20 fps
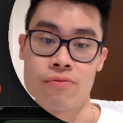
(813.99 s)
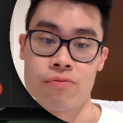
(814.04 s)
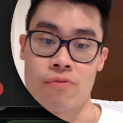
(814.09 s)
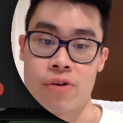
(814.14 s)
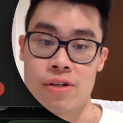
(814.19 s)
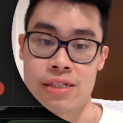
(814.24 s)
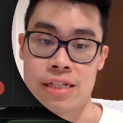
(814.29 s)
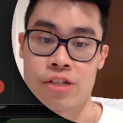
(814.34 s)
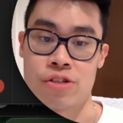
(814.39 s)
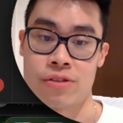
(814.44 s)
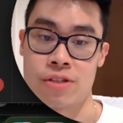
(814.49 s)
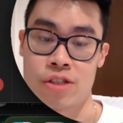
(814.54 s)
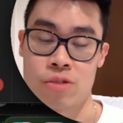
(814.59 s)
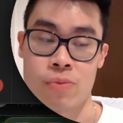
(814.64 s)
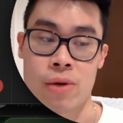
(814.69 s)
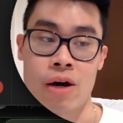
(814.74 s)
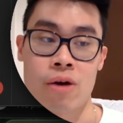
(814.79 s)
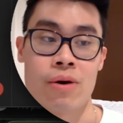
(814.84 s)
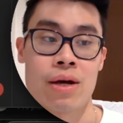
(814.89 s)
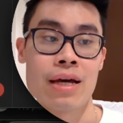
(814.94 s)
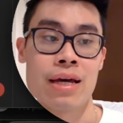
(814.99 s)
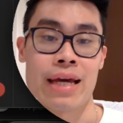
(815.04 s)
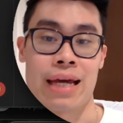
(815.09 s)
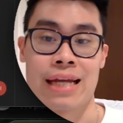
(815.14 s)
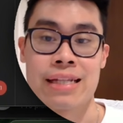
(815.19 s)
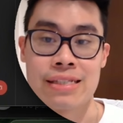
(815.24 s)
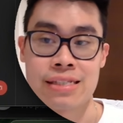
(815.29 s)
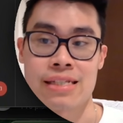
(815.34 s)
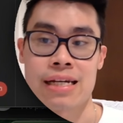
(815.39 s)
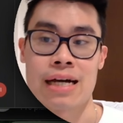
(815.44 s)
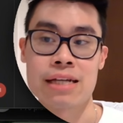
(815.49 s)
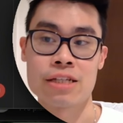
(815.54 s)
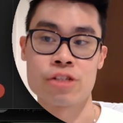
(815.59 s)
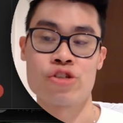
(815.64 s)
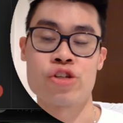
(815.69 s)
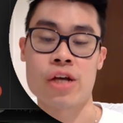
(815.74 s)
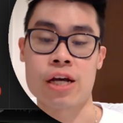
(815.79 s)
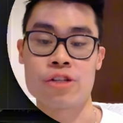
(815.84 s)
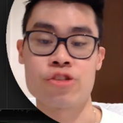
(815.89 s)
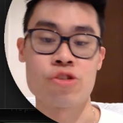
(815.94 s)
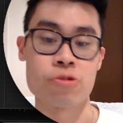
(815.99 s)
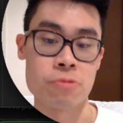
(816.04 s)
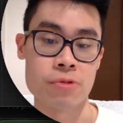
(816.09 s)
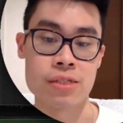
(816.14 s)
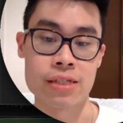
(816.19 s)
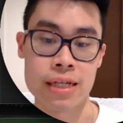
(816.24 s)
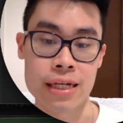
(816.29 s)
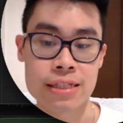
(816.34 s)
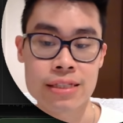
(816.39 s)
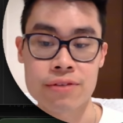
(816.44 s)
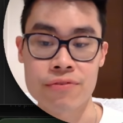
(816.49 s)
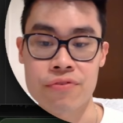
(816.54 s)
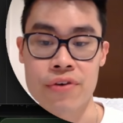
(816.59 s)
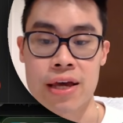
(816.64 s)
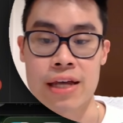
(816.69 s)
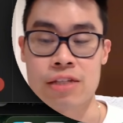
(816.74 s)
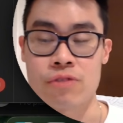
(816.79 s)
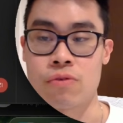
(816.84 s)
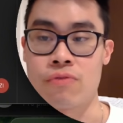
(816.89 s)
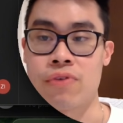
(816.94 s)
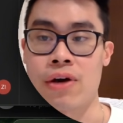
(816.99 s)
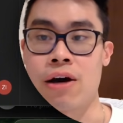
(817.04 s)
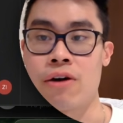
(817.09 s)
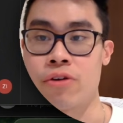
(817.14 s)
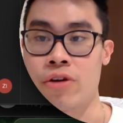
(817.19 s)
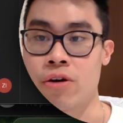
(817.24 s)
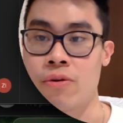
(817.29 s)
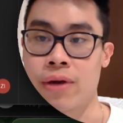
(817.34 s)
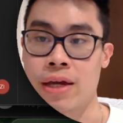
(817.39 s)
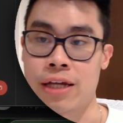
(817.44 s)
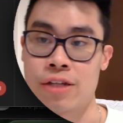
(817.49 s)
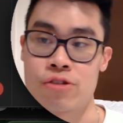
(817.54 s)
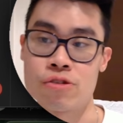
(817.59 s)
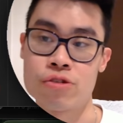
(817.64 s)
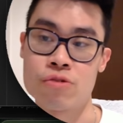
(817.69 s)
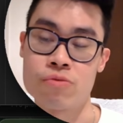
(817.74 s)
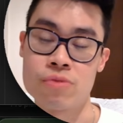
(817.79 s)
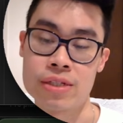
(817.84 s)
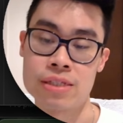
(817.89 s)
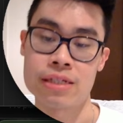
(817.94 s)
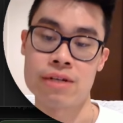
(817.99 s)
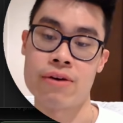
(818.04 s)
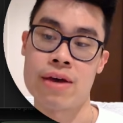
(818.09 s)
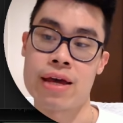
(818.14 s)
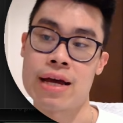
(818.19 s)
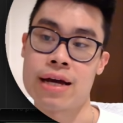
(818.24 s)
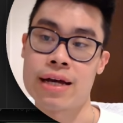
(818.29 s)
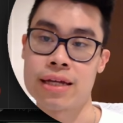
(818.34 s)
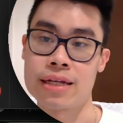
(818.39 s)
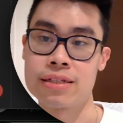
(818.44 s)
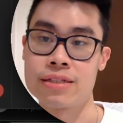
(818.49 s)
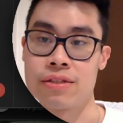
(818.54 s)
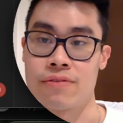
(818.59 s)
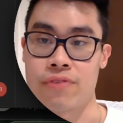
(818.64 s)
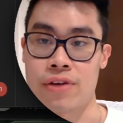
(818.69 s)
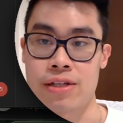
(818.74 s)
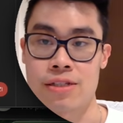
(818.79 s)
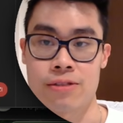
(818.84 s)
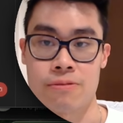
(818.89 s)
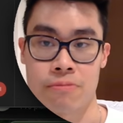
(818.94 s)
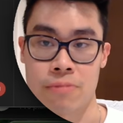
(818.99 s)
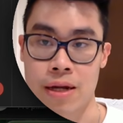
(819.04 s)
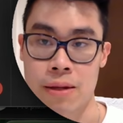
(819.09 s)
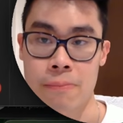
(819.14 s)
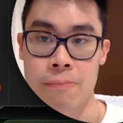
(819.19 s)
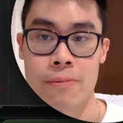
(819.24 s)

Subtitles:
voice agent as well inside the ChatGPT interface without going into the Retell AI interface, right?